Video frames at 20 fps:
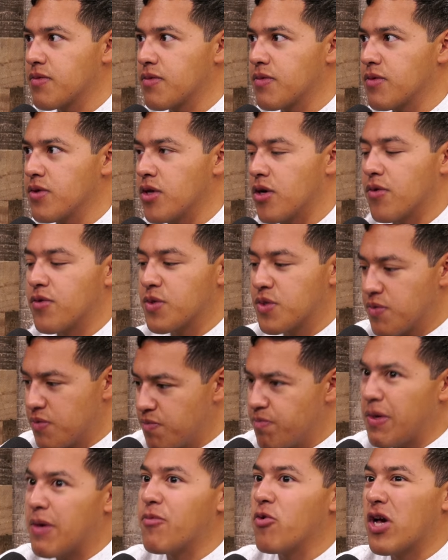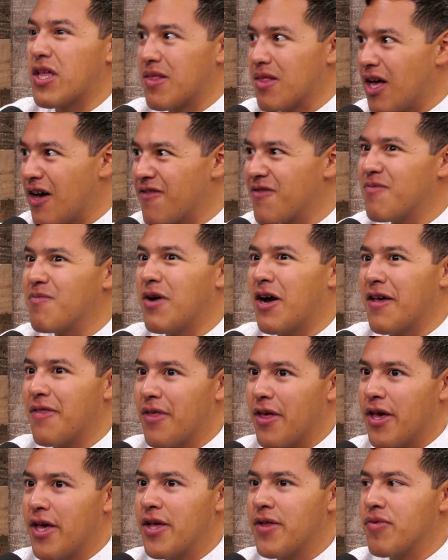you know, people had left by
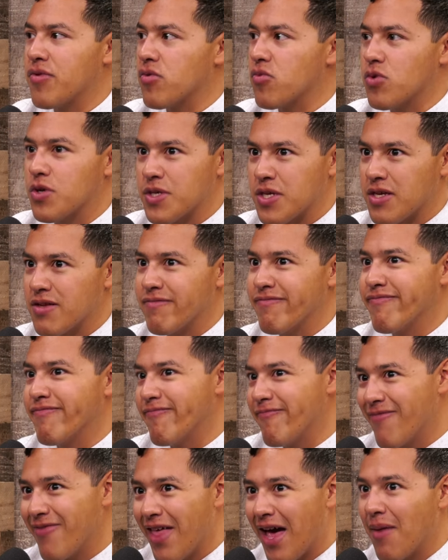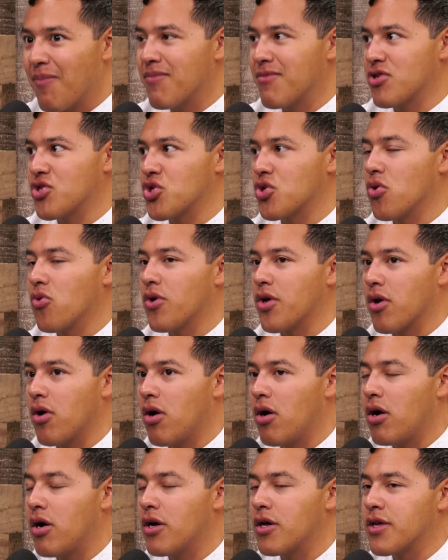then. There wasn't that much going
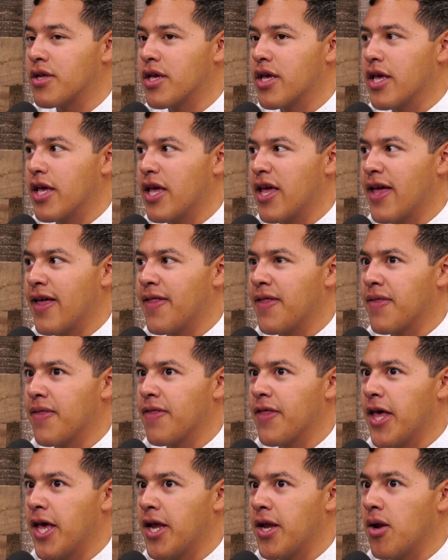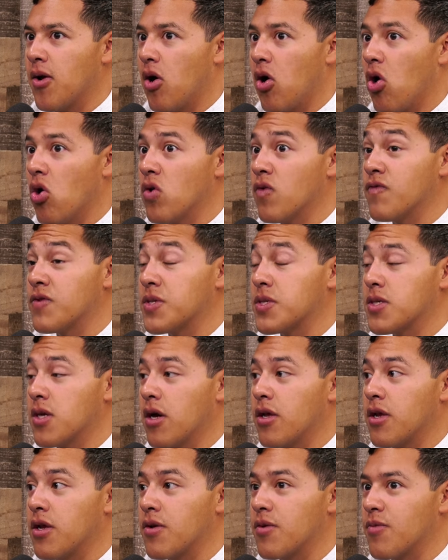on. And then all of a
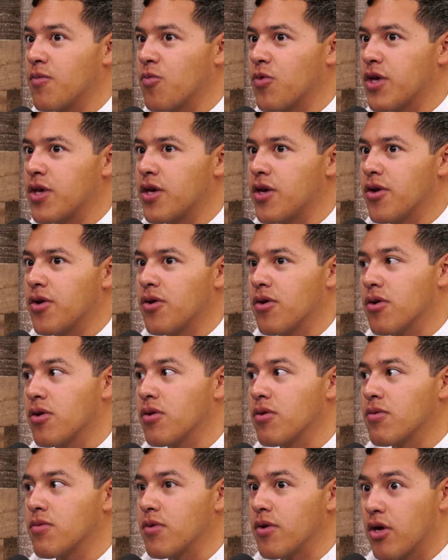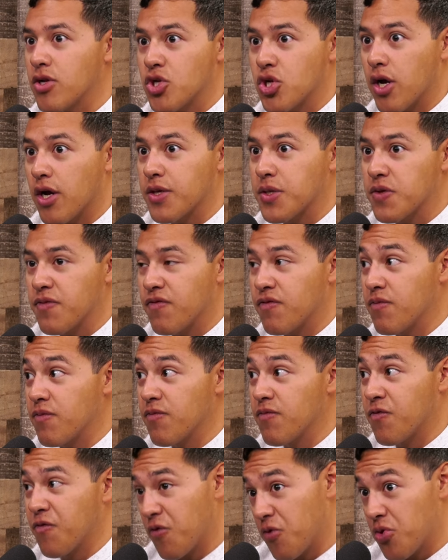sudden, we hear gunshots
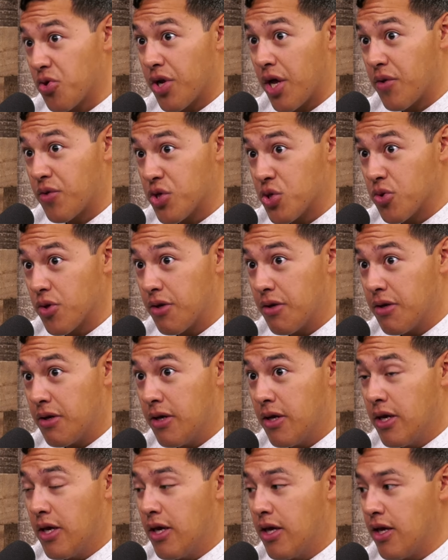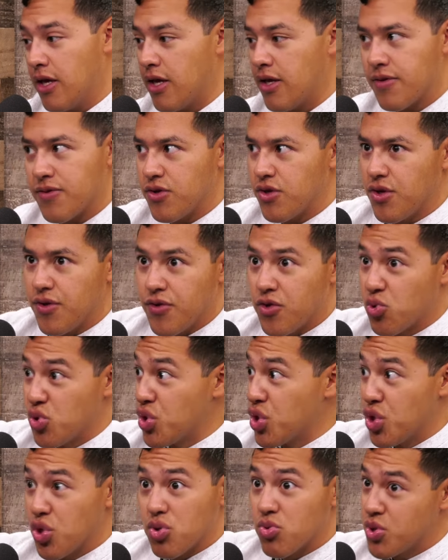further down the street. And there
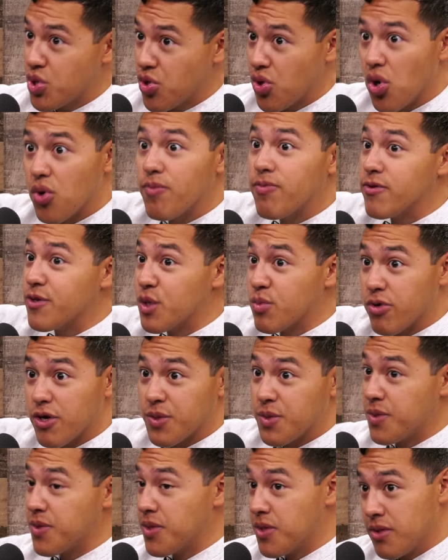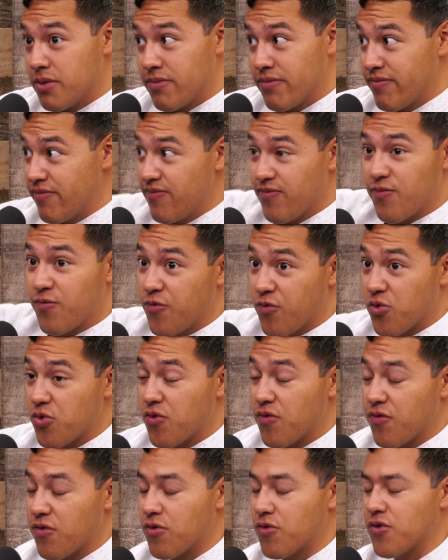was no police presence
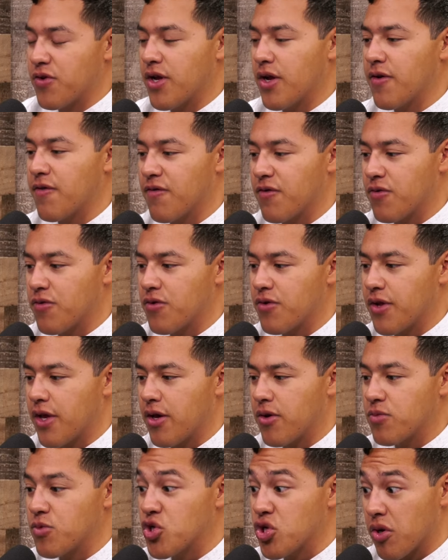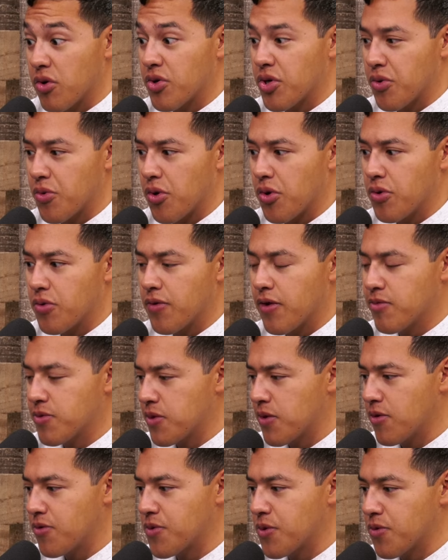further down Sheridan Road. That
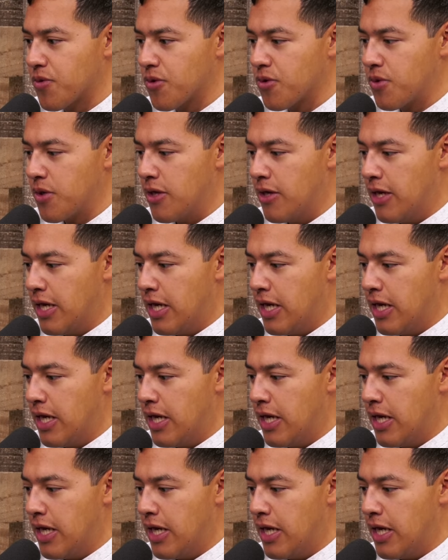was the road.